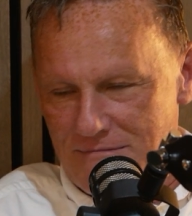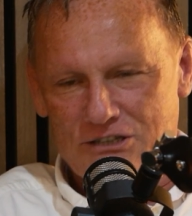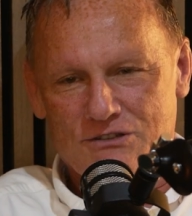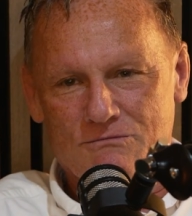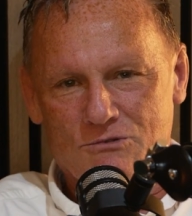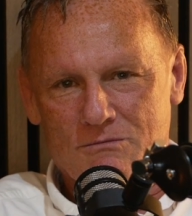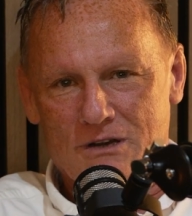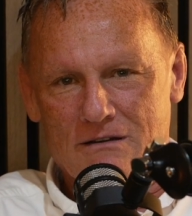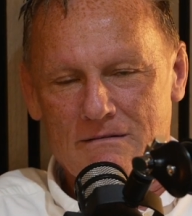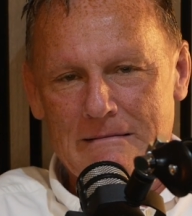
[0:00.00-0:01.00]
which would have
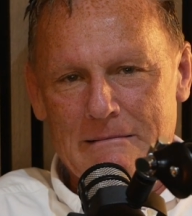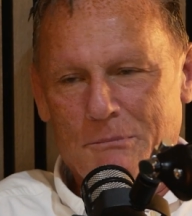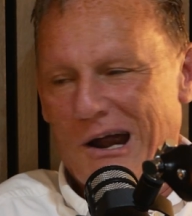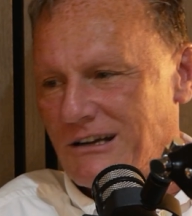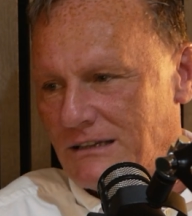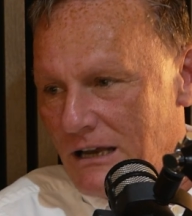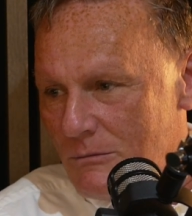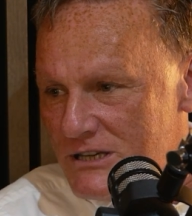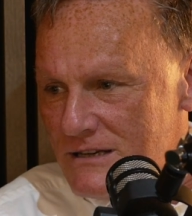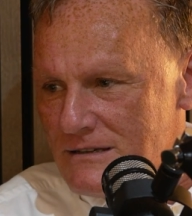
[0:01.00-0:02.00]
been part of the
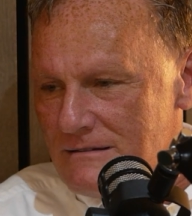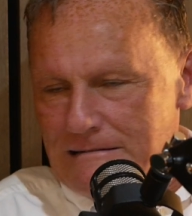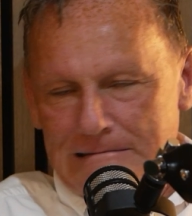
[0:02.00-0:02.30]
Liberties.